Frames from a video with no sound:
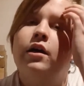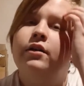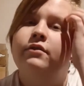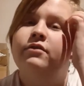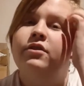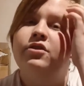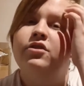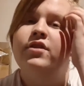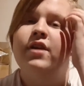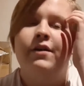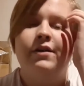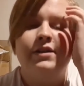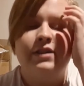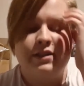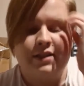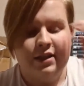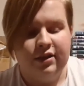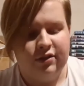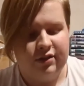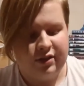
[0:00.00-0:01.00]
did you see how
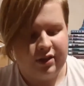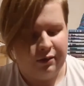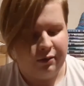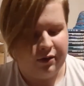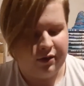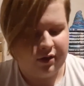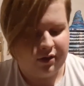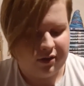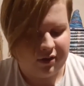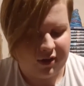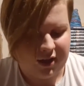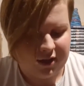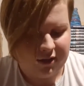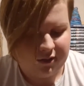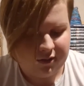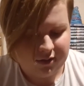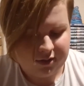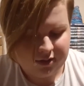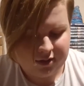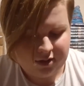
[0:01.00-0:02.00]
disinterested I was? I was like,
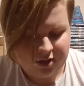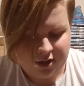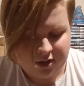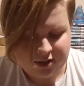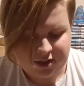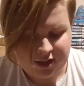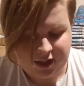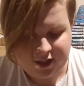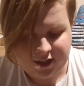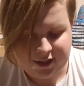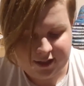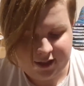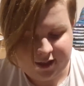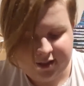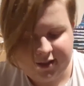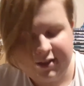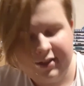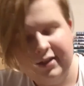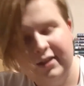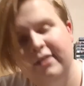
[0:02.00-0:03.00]

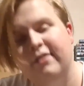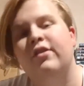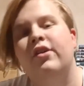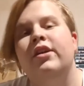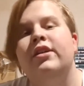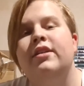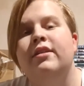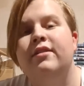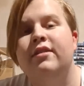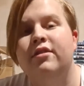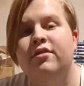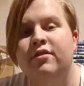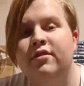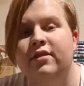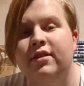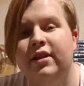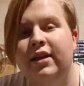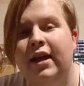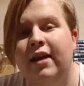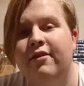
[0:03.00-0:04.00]
he's a very
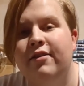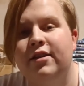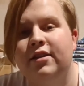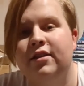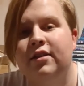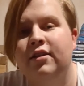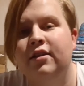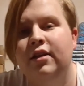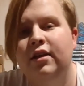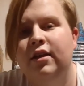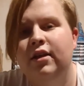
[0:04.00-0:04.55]
disinteresting character.